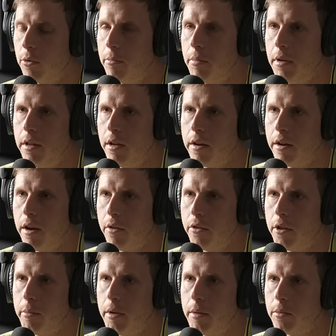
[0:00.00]
it would be the
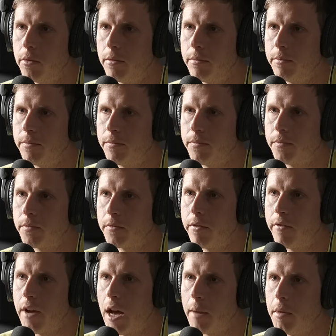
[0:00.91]
unhealthy people. Right.
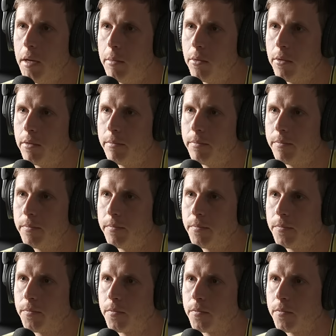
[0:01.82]
Fat people. Right.